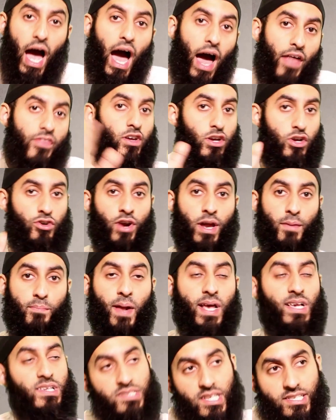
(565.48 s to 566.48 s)
at the correct
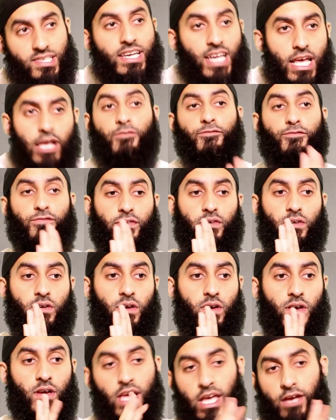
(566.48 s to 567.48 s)
place. They said if,
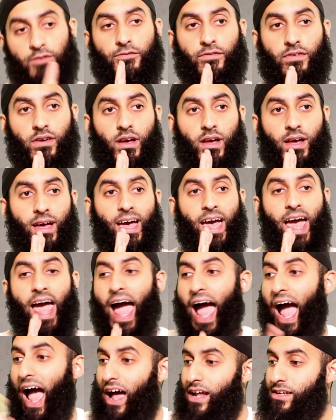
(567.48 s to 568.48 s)
if.
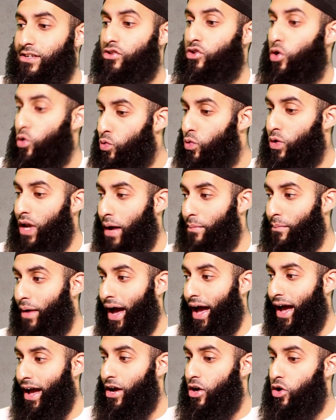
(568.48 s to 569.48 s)
And the
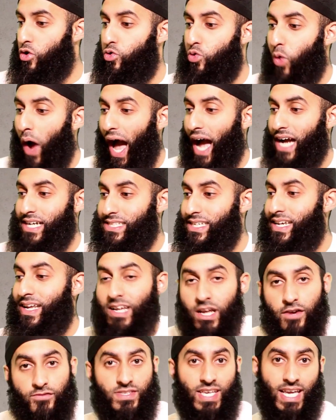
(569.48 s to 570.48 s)
ulama who actually
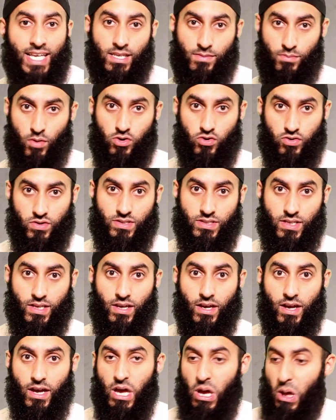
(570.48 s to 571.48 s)
lived in
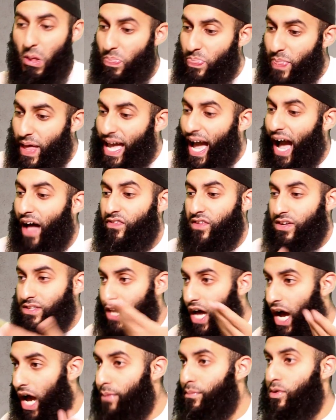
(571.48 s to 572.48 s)
democracy, they had the
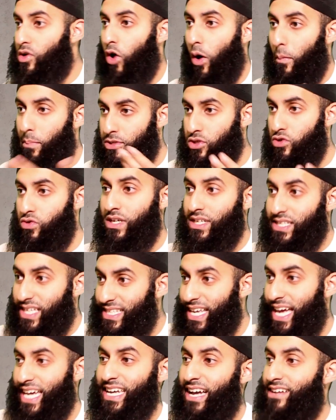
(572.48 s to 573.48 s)
time and the opportunity to
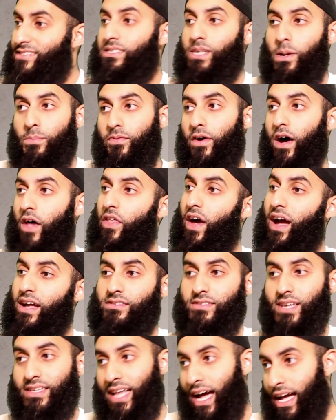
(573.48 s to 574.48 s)
take it a step further
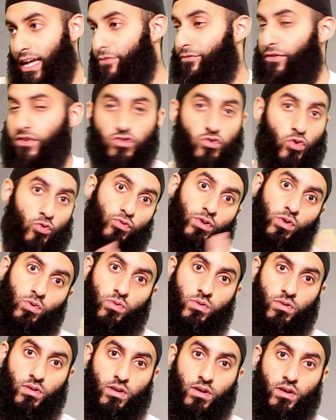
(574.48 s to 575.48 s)
and say that if is not real.
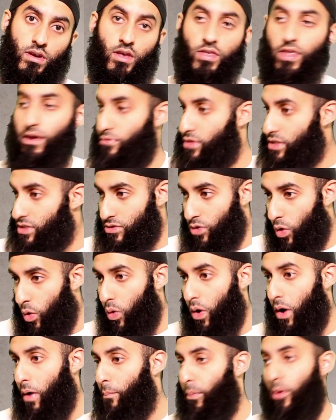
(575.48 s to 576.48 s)
There is
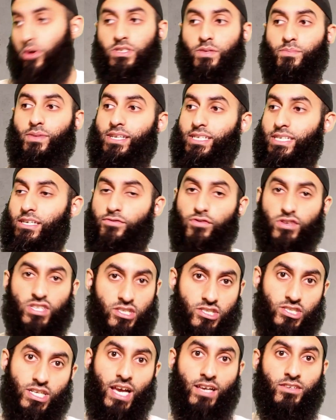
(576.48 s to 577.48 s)
no possibility for
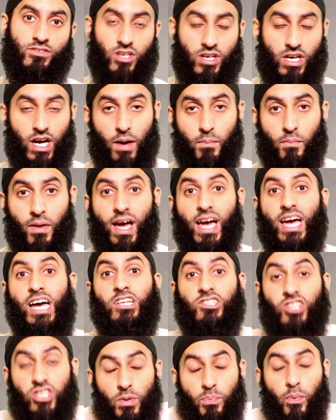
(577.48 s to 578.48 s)
this change to come.
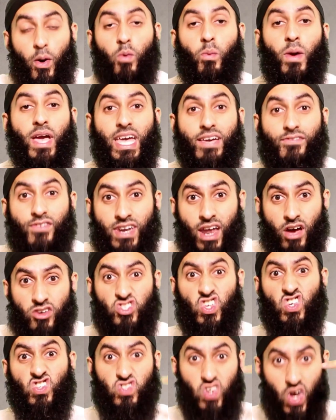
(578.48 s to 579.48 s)
To the point where even our
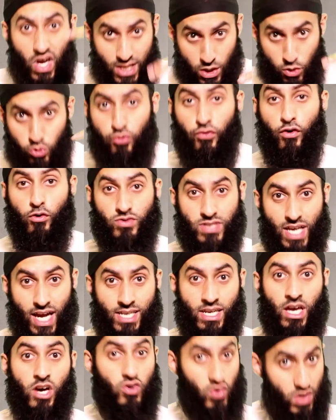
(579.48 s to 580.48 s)
Sheikh Salih
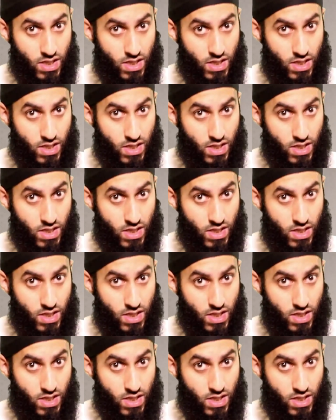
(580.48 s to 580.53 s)
al-Fawzan,